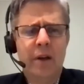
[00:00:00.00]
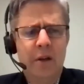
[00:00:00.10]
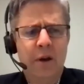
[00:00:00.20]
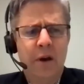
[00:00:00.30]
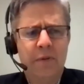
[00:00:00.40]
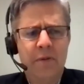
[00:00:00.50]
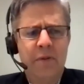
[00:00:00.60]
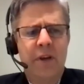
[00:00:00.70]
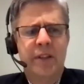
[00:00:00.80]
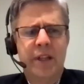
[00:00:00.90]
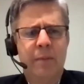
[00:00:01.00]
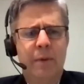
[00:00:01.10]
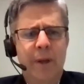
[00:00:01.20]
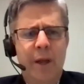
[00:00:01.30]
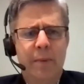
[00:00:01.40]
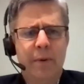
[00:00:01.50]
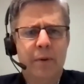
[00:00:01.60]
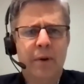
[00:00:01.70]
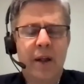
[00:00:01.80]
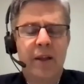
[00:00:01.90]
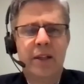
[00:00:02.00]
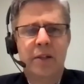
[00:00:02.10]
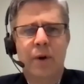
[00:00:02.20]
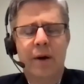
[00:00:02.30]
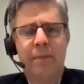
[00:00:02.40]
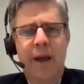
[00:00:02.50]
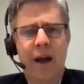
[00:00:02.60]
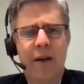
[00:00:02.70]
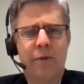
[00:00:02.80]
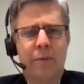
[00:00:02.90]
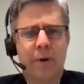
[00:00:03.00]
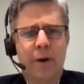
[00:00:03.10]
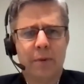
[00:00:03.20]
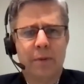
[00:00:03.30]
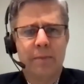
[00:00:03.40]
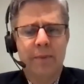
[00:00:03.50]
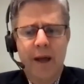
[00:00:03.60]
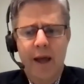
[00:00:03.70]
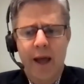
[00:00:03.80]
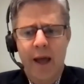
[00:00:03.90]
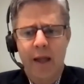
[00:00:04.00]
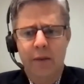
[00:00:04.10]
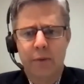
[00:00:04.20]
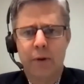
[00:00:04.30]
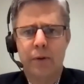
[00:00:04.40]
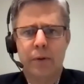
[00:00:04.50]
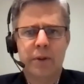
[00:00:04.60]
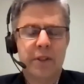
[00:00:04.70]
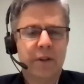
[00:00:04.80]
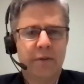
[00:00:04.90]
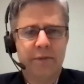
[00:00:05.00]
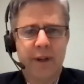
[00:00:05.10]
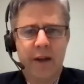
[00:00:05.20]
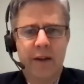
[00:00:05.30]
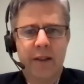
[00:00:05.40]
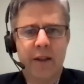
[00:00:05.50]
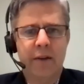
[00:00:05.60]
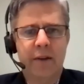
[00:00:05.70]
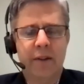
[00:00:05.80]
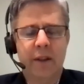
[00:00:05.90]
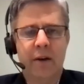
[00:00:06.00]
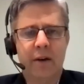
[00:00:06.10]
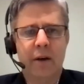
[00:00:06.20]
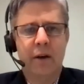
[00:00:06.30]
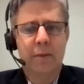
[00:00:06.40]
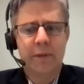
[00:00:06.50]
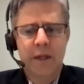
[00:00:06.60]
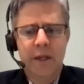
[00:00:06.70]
You know, if you've got a team of people and there's one behavioral problem and the root cause is not found and then they're not helped,